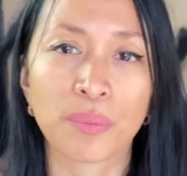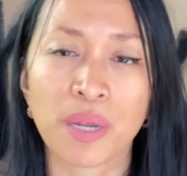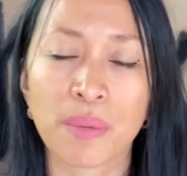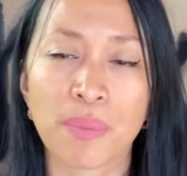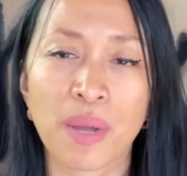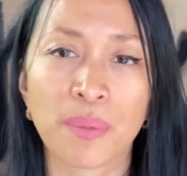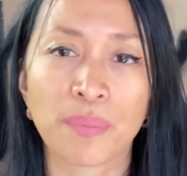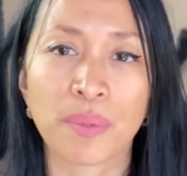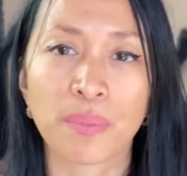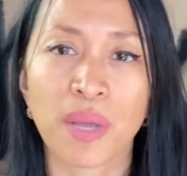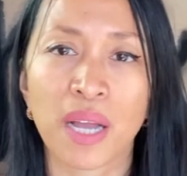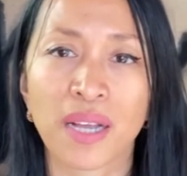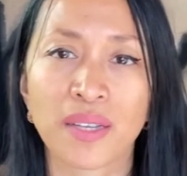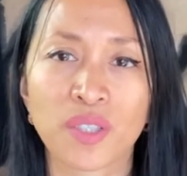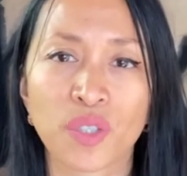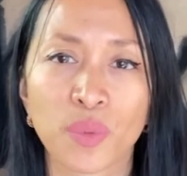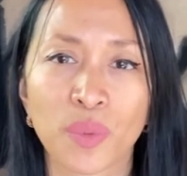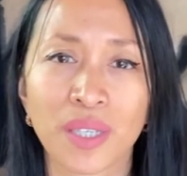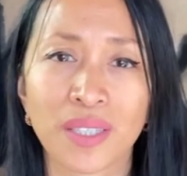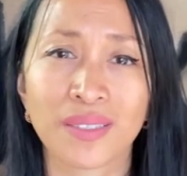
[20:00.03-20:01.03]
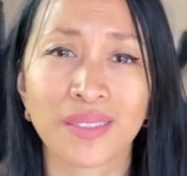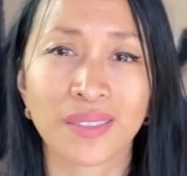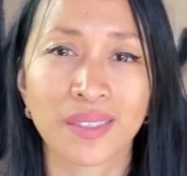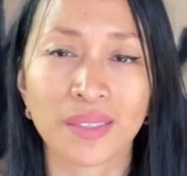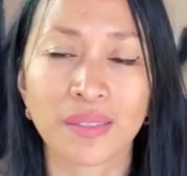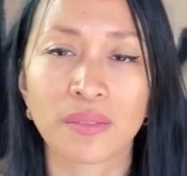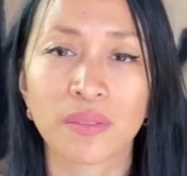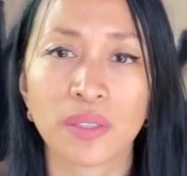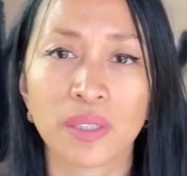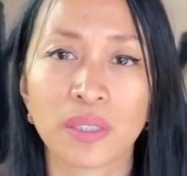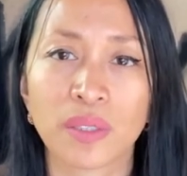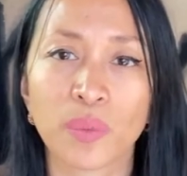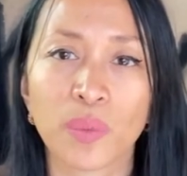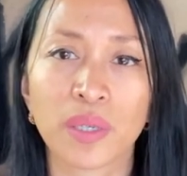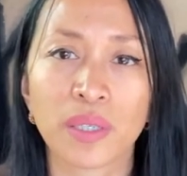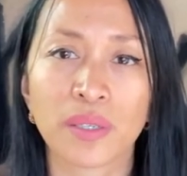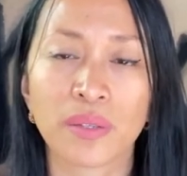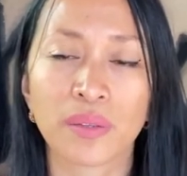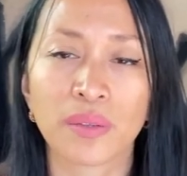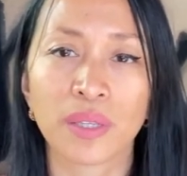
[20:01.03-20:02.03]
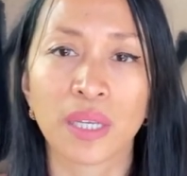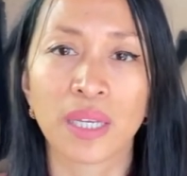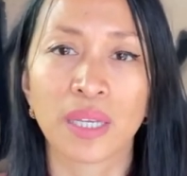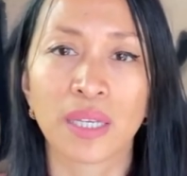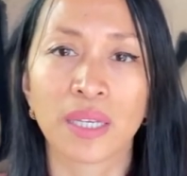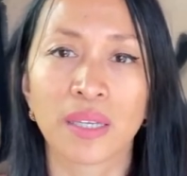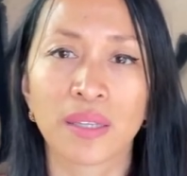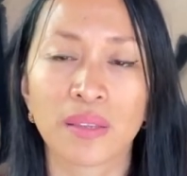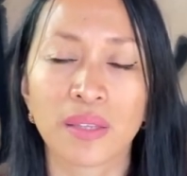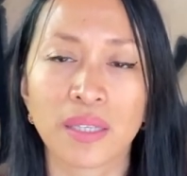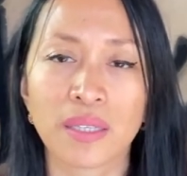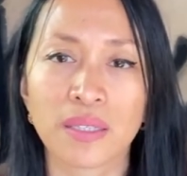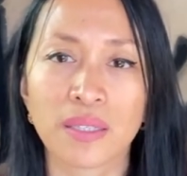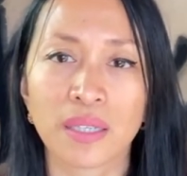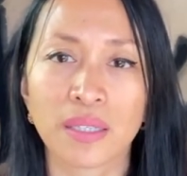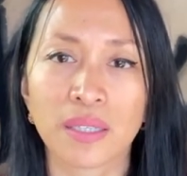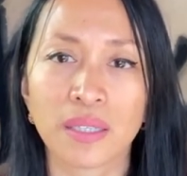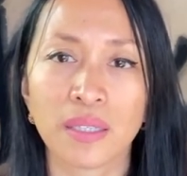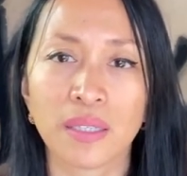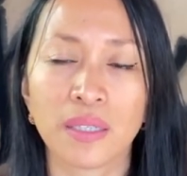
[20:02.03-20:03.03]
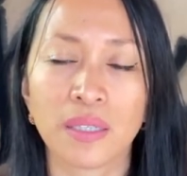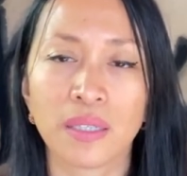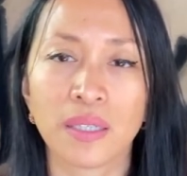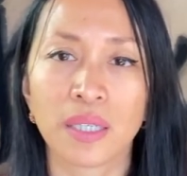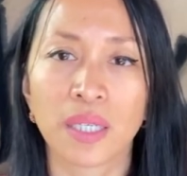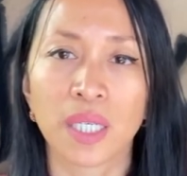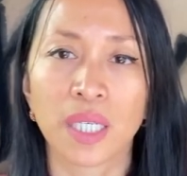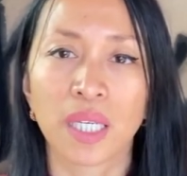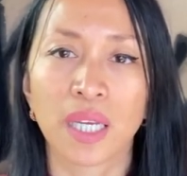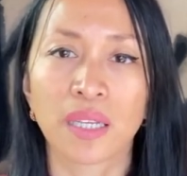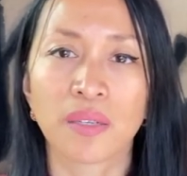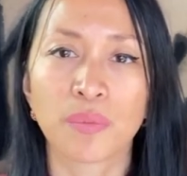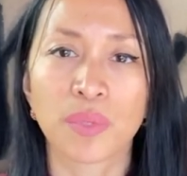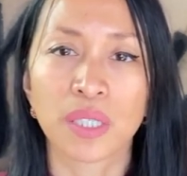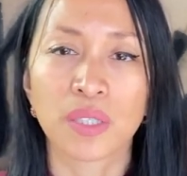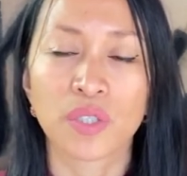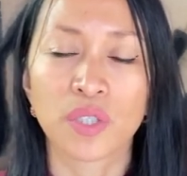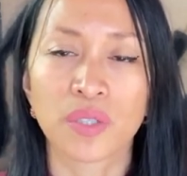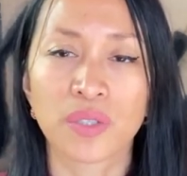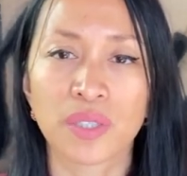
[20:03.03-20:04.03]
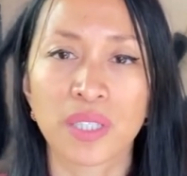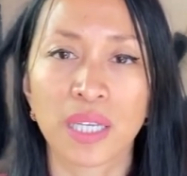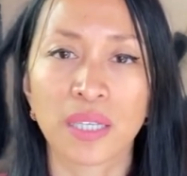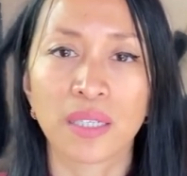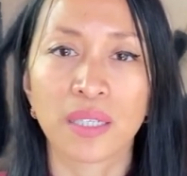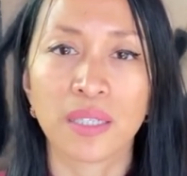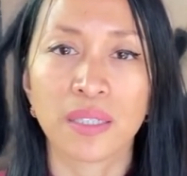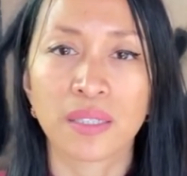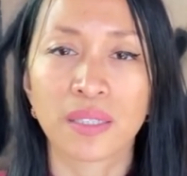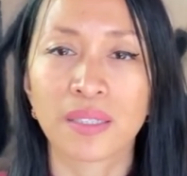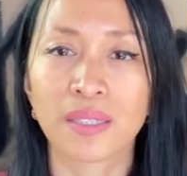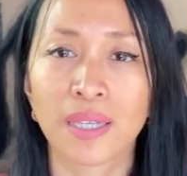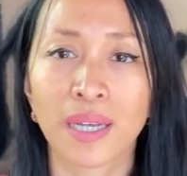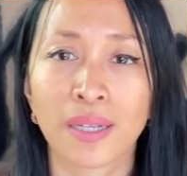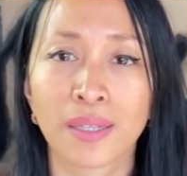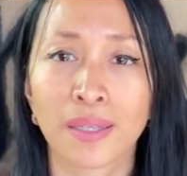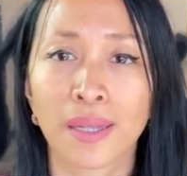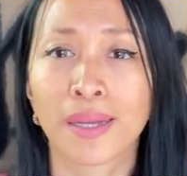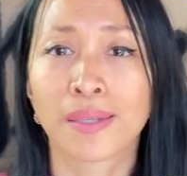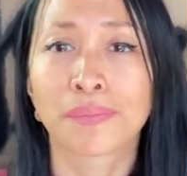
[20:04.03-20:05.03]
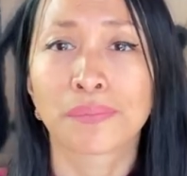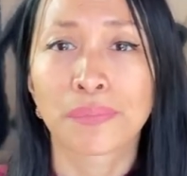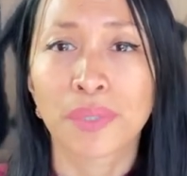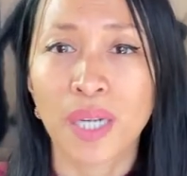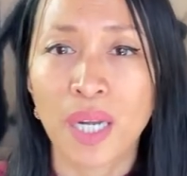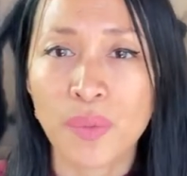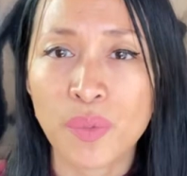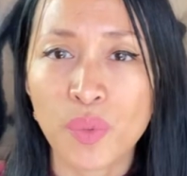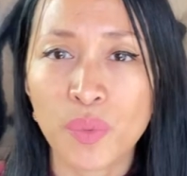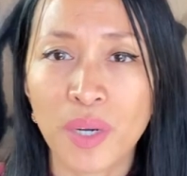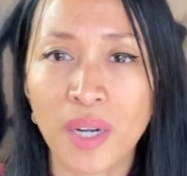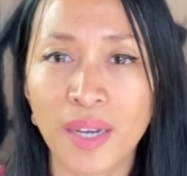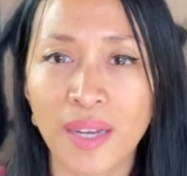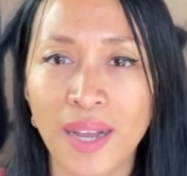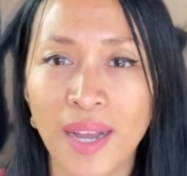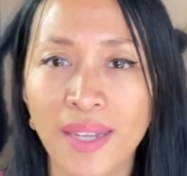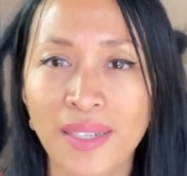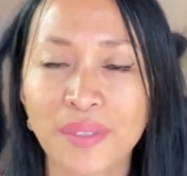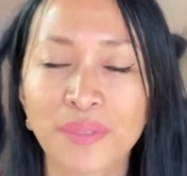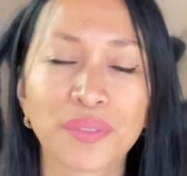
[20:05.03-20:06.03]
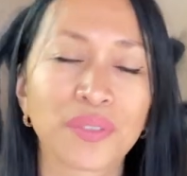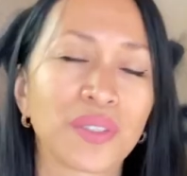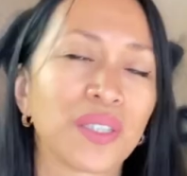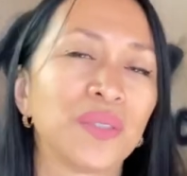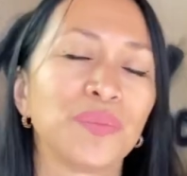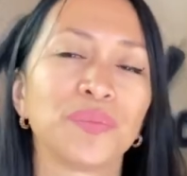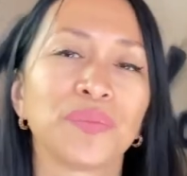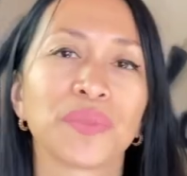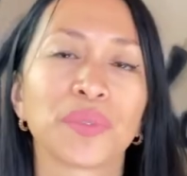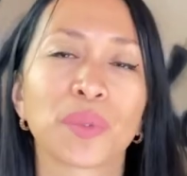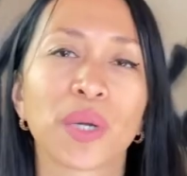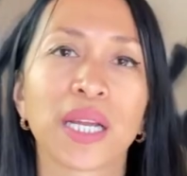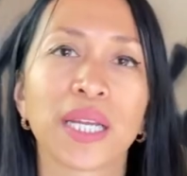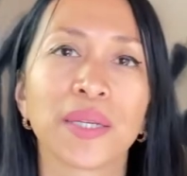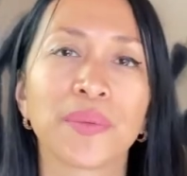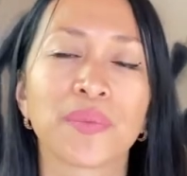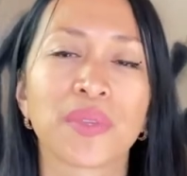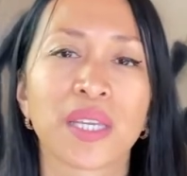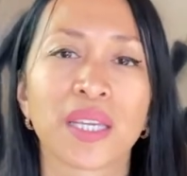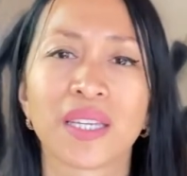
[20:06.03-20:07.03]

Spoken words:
papa passed away. He said, you know, one of the things that he admitted to is that he did yell out perhaps where I got it from, right?